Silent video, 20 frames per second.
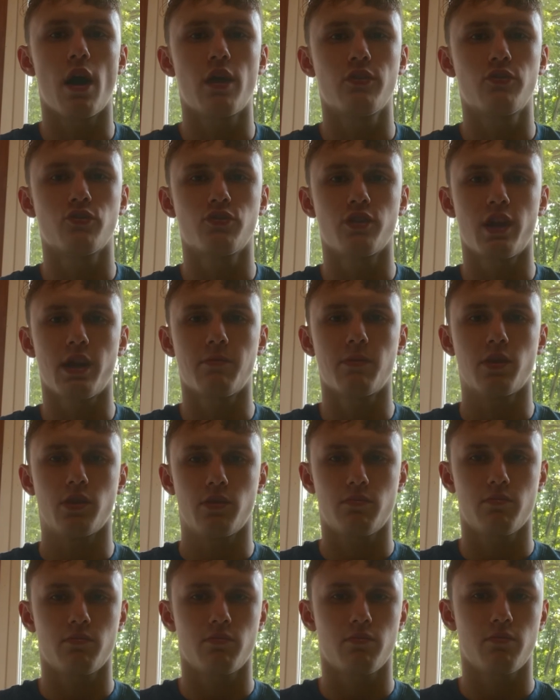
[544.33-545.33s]

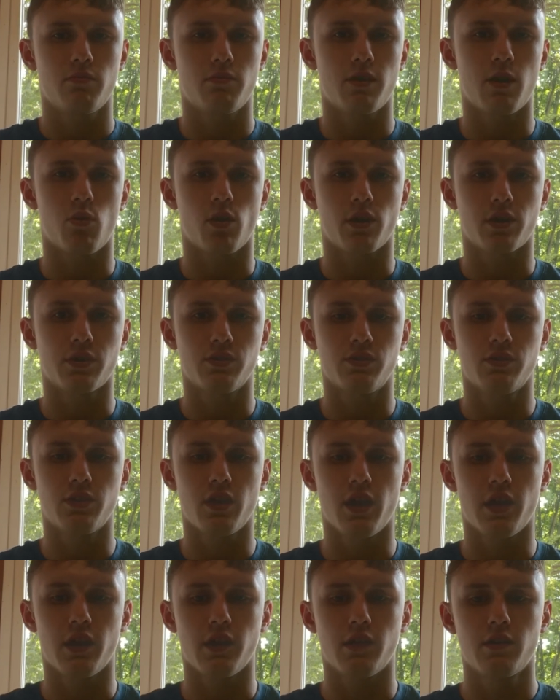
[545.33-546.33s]
entertainment that one could
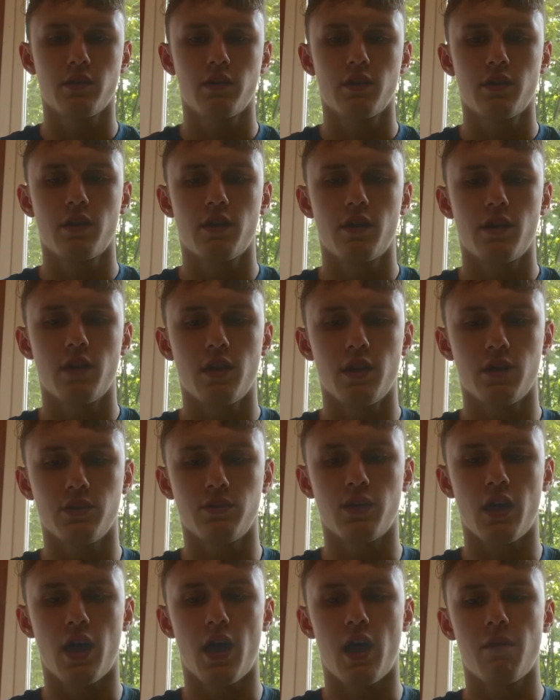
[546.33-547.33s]
say is
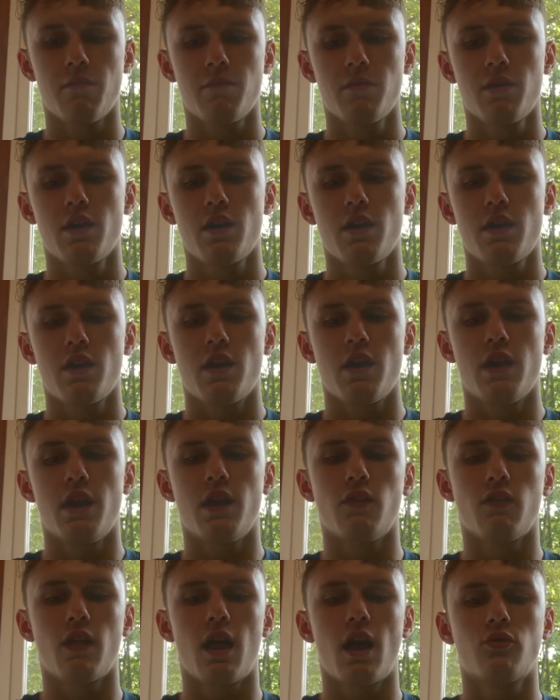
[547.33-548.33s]
that it
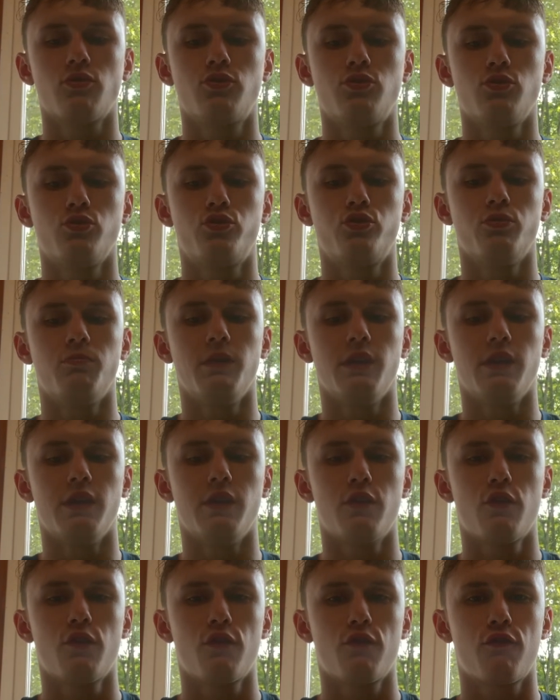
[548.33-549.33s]
allows you to
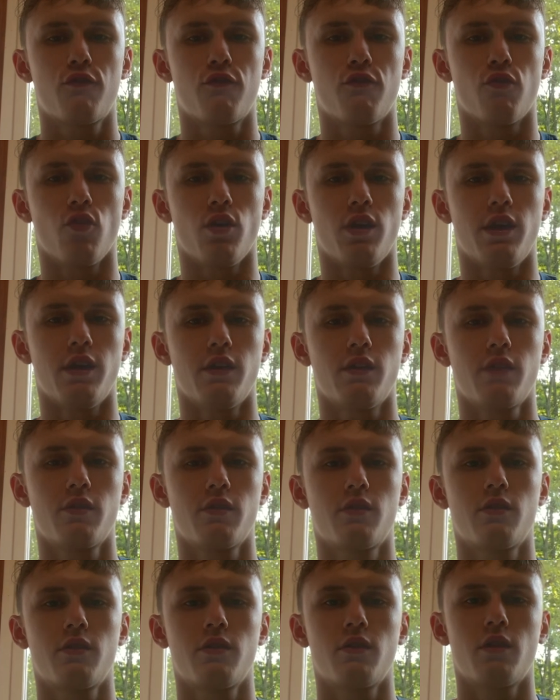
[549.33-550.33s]
be free.
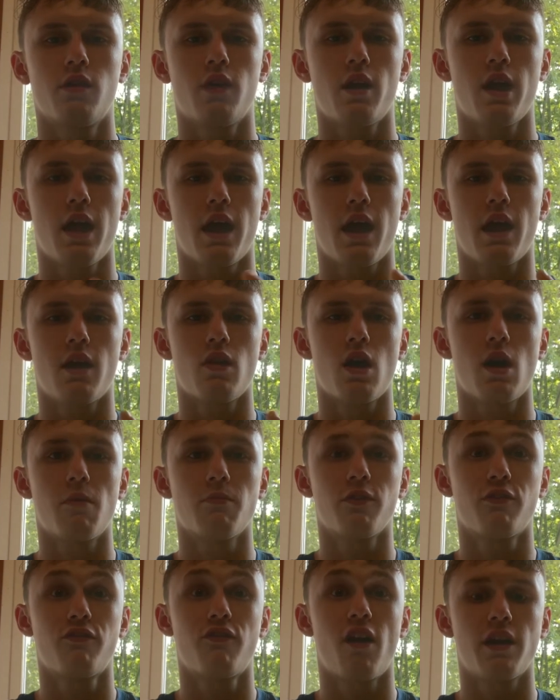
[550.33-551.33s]
And I'm
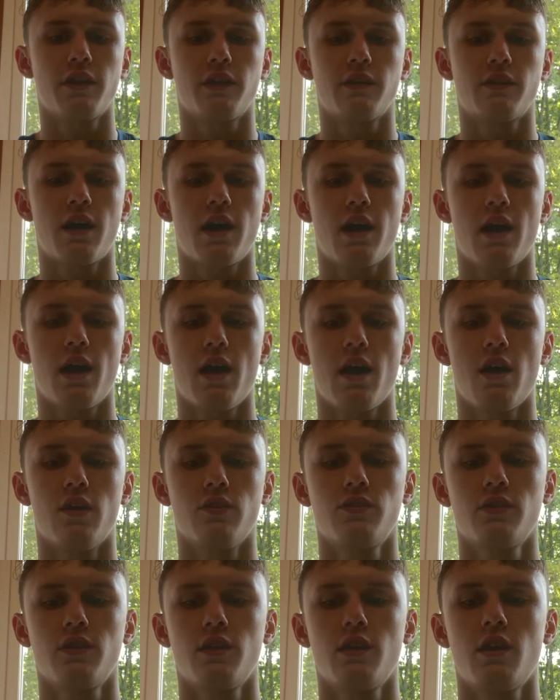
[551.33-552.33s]
defining that
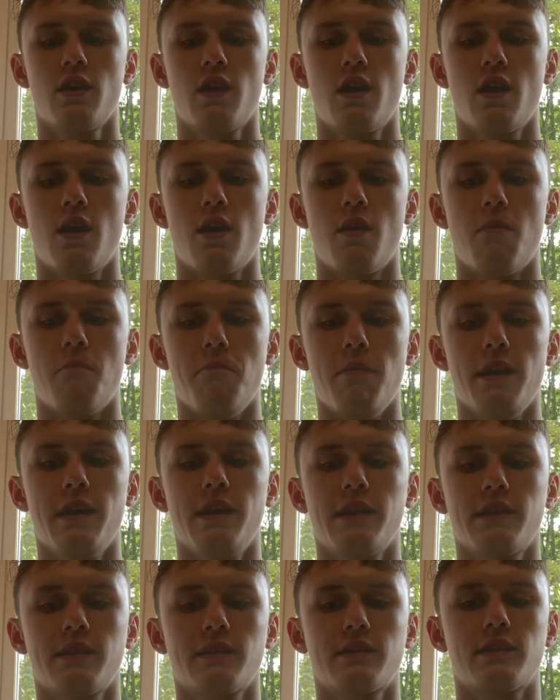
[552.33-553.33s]
as
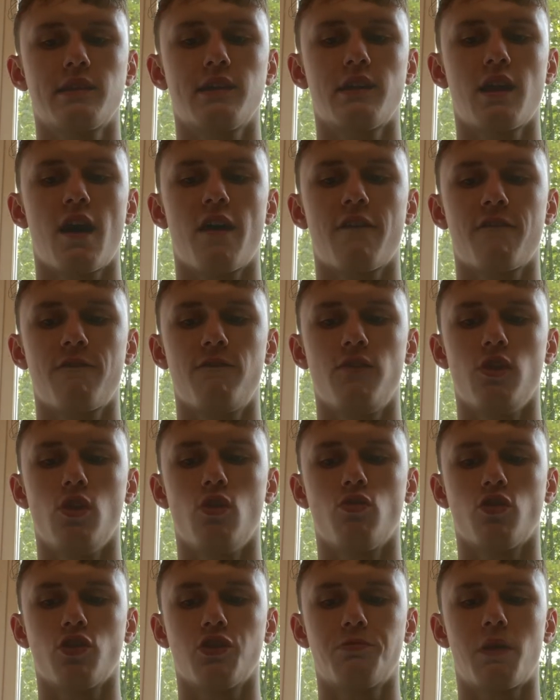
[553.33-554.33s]
meaning to not
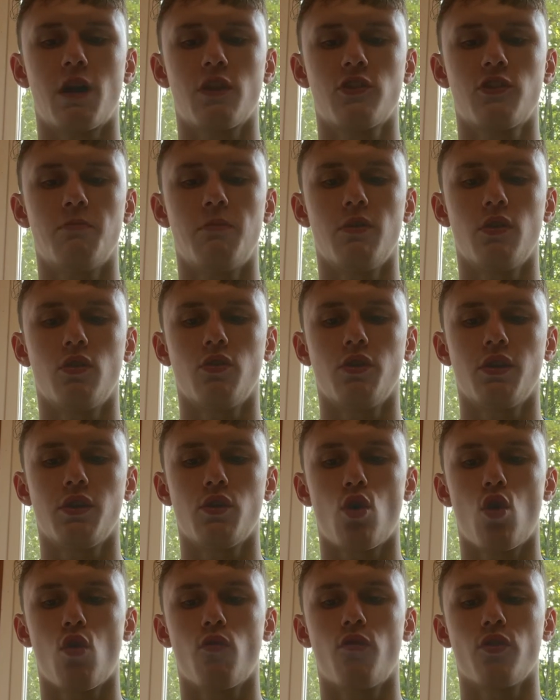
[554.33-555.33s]
feel responsibility
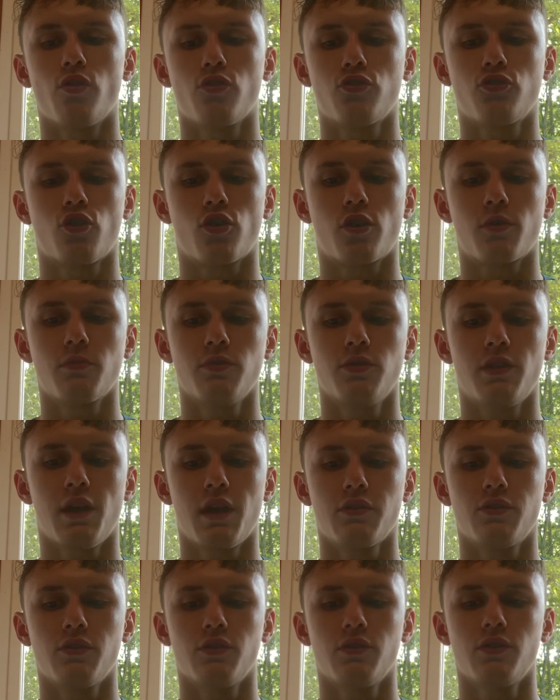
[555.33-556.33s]
over your
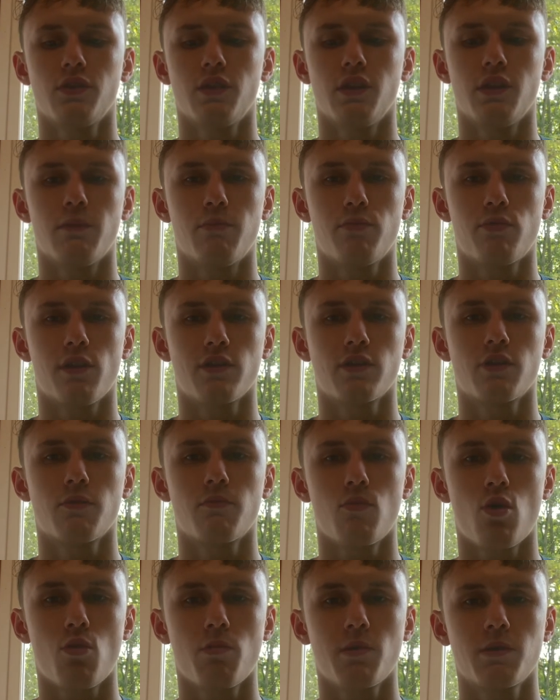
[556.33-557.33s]
circumstances in the present
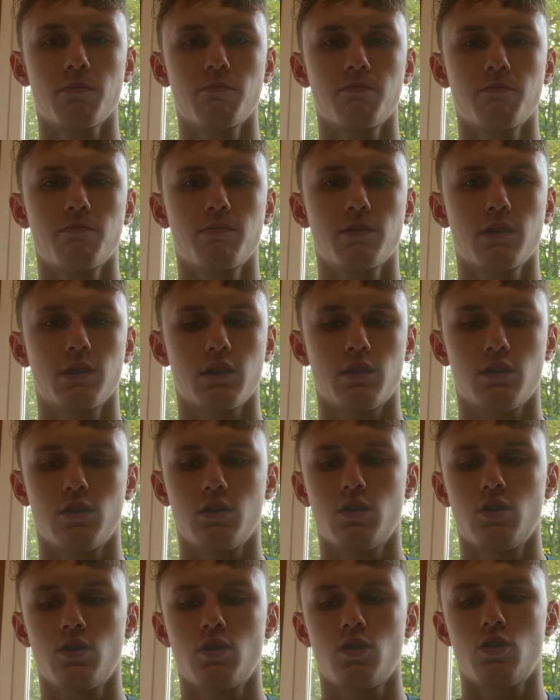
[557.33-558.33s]
moment.
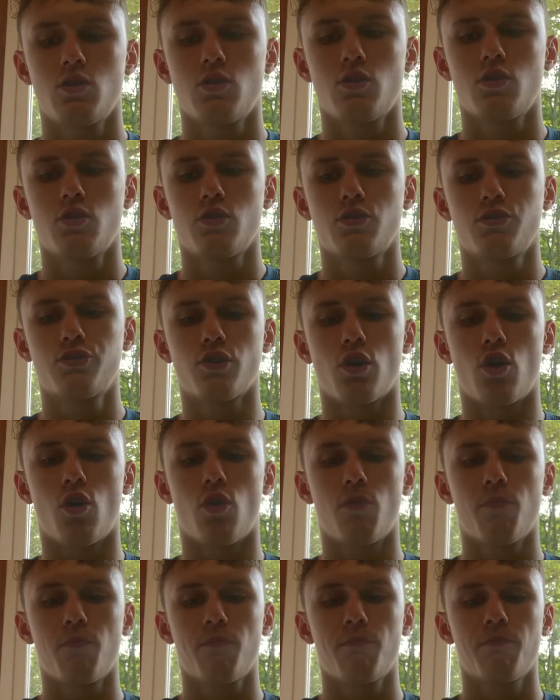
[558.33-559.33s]

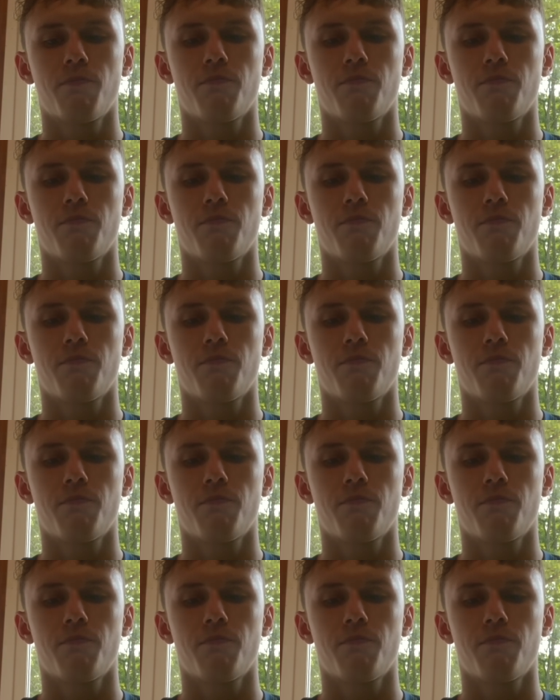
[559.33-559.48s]
So